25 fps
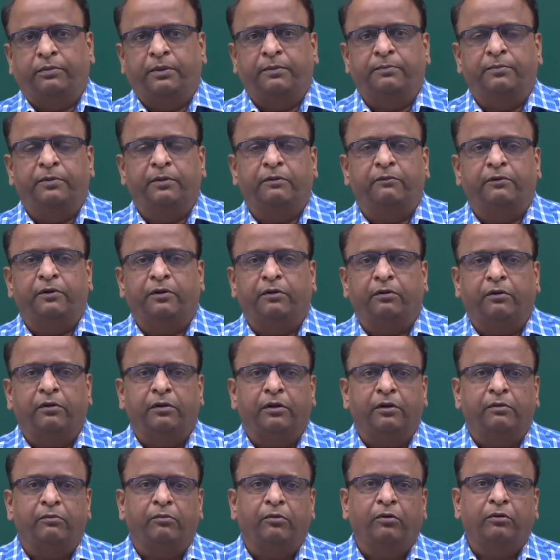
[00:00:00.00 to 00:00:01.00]
people were
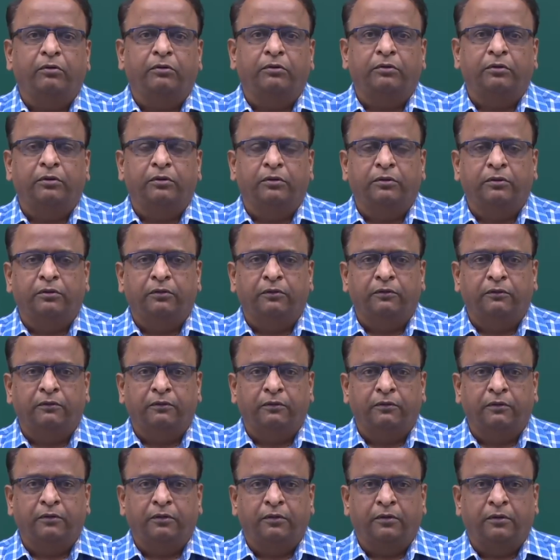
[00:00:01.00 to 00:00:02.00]
talking about
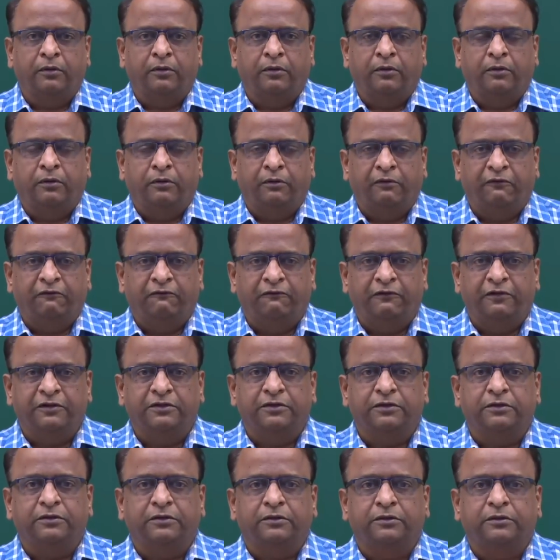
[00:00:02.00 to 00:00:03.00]

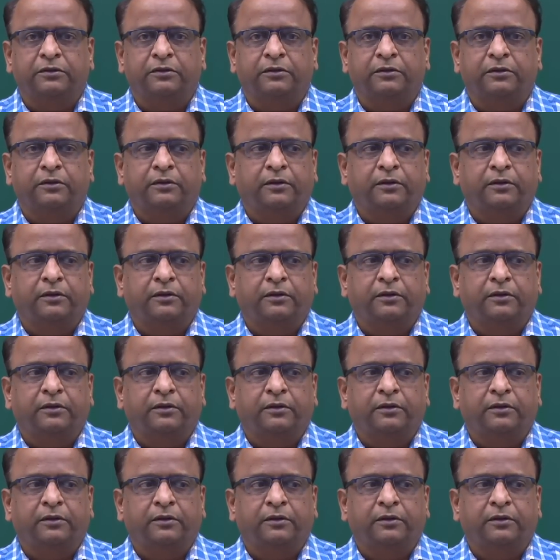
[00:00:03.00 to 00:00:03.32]
weather,